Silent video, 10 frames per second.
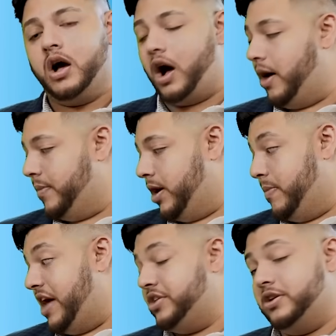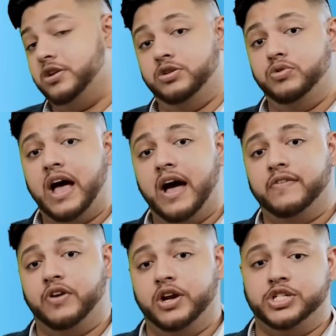A method to do that
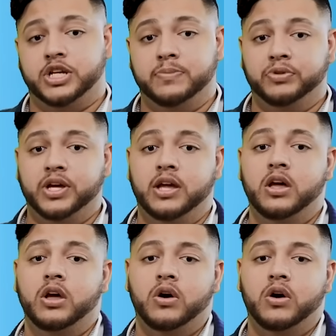very cheaply